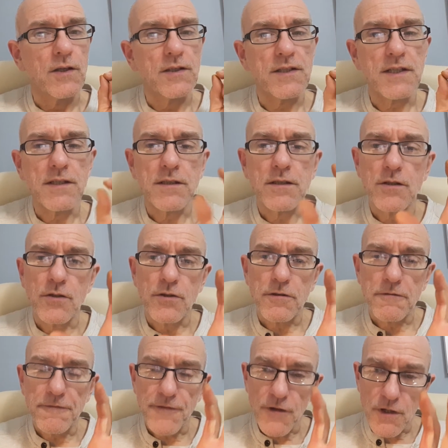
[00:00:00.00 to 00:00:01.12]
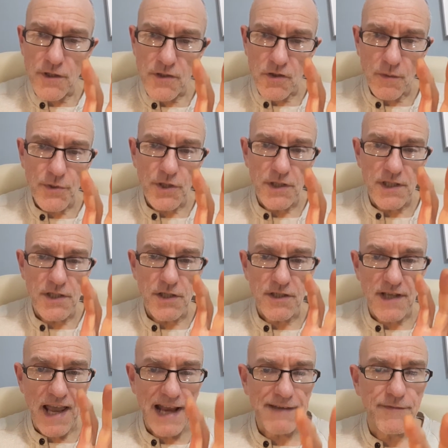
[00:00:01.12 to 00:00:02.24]
See, the first option is
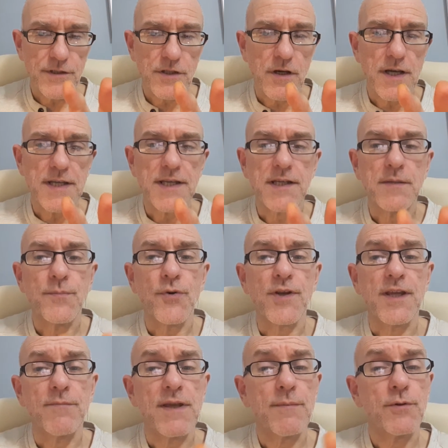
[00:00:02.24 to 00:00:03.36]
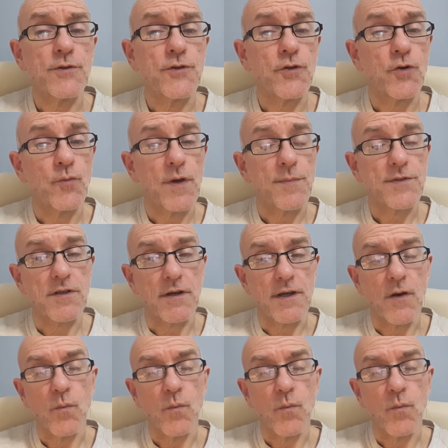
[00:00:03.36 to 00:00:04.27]
just advertising and bringing people to your website.